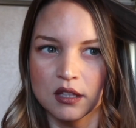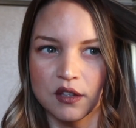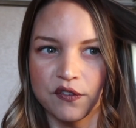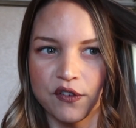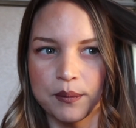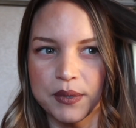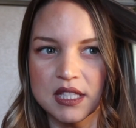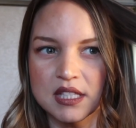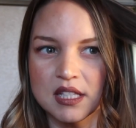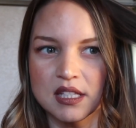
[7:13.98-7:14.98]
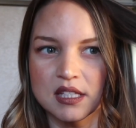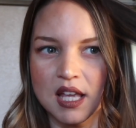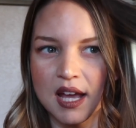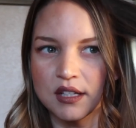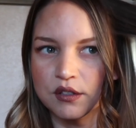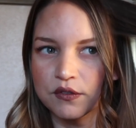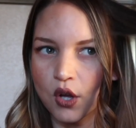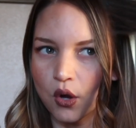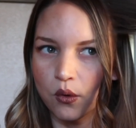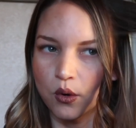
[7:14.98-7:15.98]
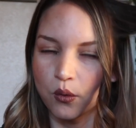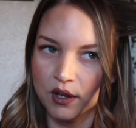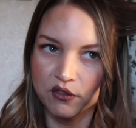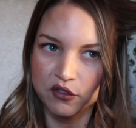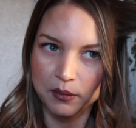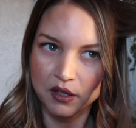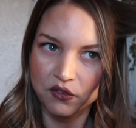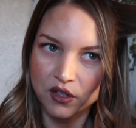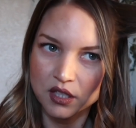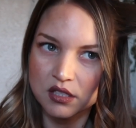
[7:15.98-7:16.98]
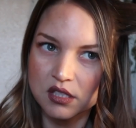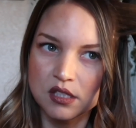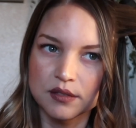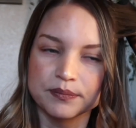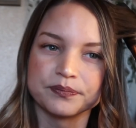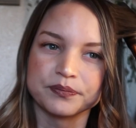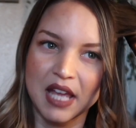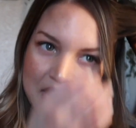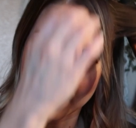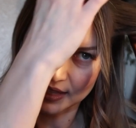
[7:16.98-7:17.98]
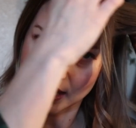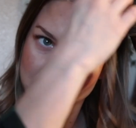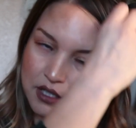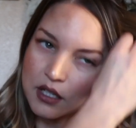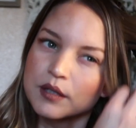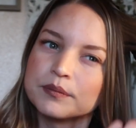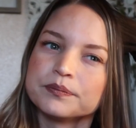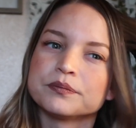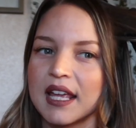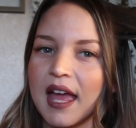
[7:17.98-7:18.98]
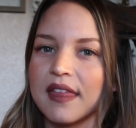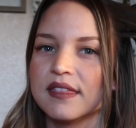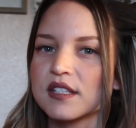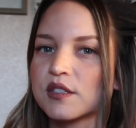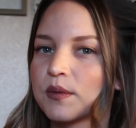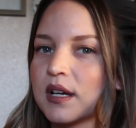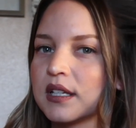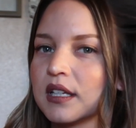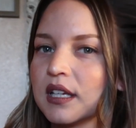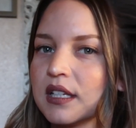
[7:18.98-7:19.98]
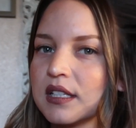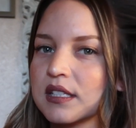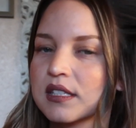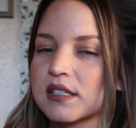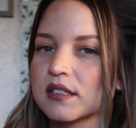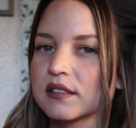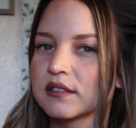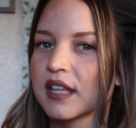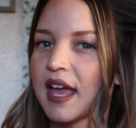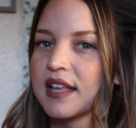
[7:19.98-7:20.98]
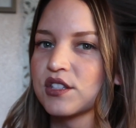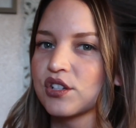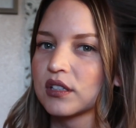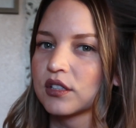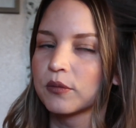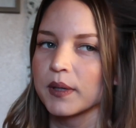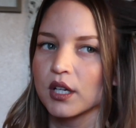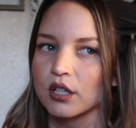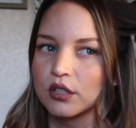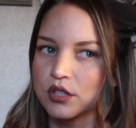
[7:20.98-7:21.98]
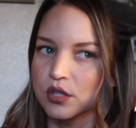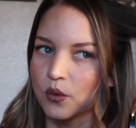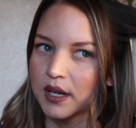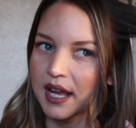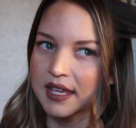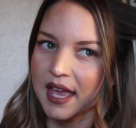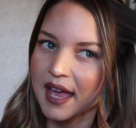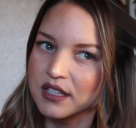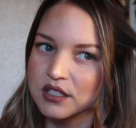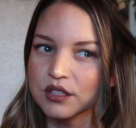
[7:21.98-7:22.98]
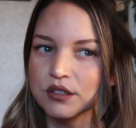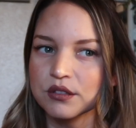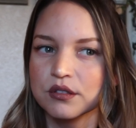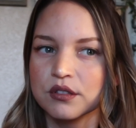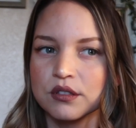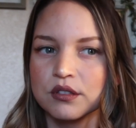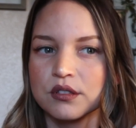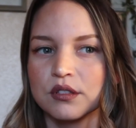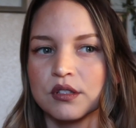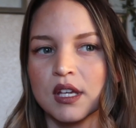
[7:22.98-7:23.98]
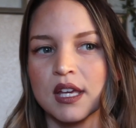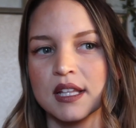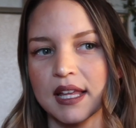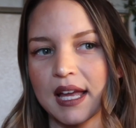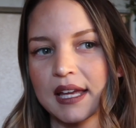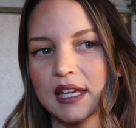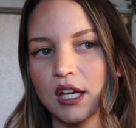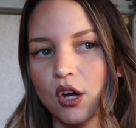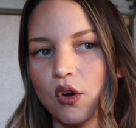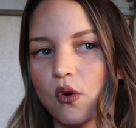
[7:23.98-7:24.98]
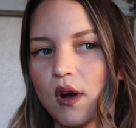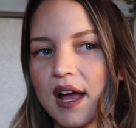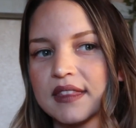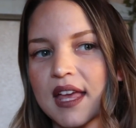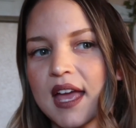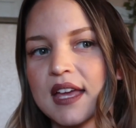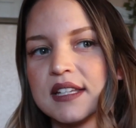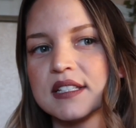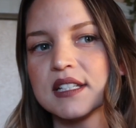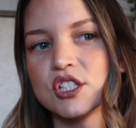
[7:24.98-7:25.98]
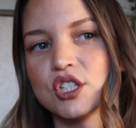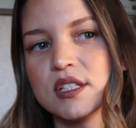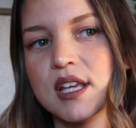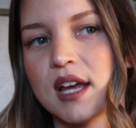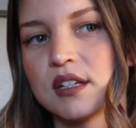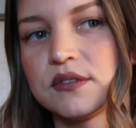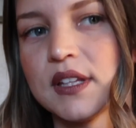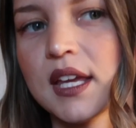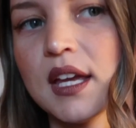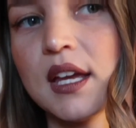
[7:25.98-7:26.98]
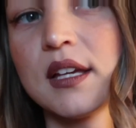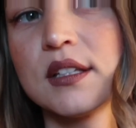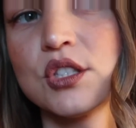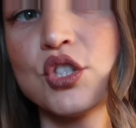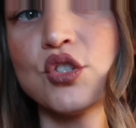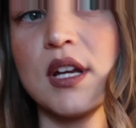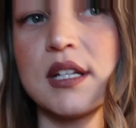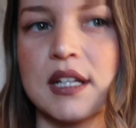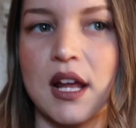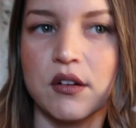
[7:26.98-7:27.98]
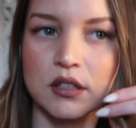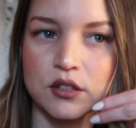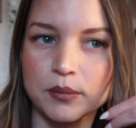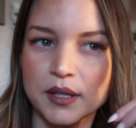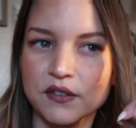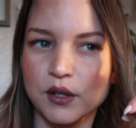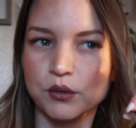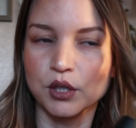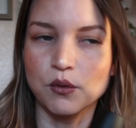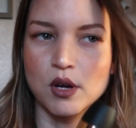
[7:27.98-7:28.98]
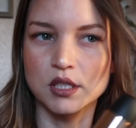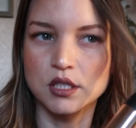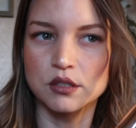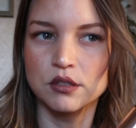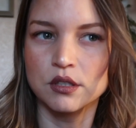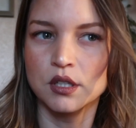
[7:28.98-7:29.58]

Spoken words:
The front pieces kind of go away from my face. I like that look. Again, this one is, the ends are a little bit curled, so what I can do, like I can go at the end and just kind of like straighten it out a little bit if I really wanted to.